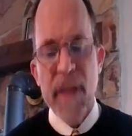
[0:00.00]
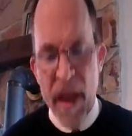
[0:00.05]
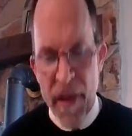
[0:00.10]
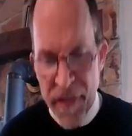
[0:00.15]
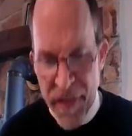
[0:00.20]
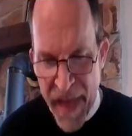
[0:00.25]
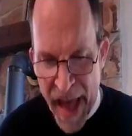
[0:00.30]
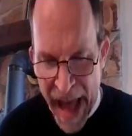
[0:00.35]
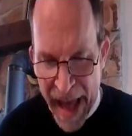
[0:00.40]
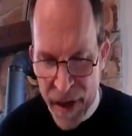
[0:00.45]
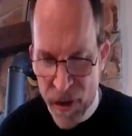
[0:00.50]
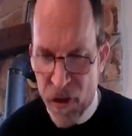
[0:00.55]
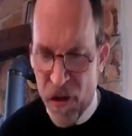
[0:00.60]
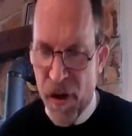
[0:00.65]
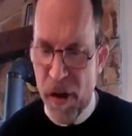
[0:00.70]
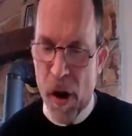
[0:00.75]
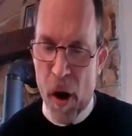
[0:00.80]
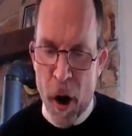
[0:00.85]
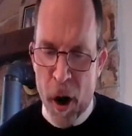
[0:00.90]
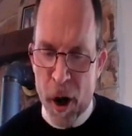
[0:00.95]
That is
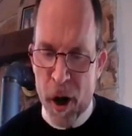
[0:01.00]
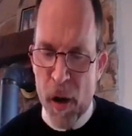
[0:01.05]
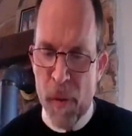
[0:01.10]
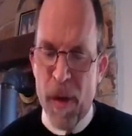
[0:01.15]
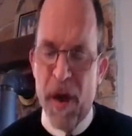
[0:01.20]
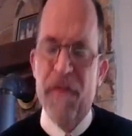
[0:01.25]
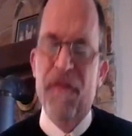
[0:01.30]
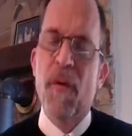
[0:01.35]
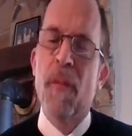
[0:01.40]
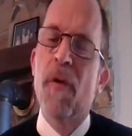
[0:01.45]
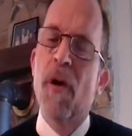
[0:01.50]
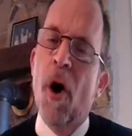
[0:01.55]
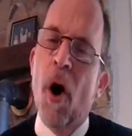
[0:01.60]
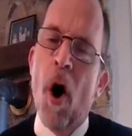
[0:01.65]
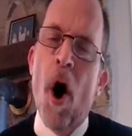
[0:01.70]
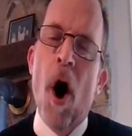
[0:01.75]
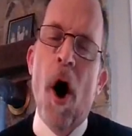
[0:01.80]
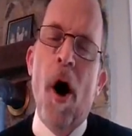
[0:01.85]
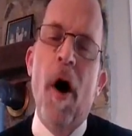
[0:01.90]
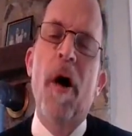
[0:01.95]
the argument from
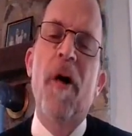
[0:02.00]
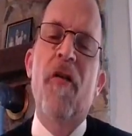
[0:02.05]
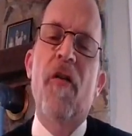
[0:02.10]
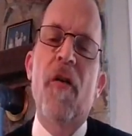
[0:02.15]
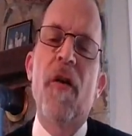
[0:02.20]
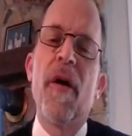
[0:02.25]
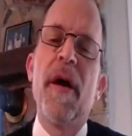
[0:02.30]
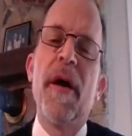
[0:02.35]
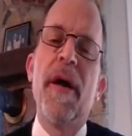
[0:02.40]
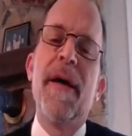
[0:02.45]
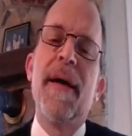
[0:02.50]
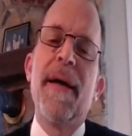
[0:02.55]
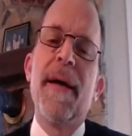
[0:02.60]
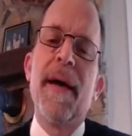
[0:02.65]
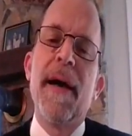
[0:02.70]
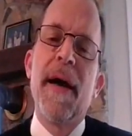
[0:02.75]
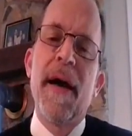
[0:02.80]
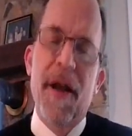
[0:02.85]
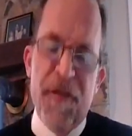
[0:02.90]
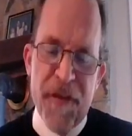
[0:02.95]
cause
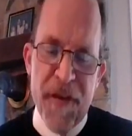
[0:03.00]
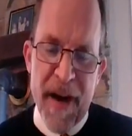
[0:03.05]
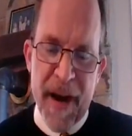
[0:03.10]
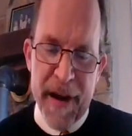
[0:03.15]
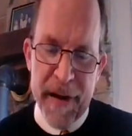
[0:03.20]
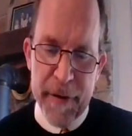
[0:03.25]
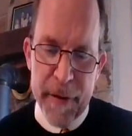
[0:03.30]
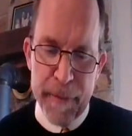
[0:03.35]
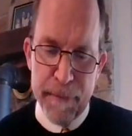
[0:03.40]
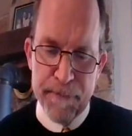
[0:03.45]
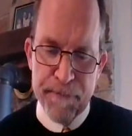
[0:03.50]
and effect.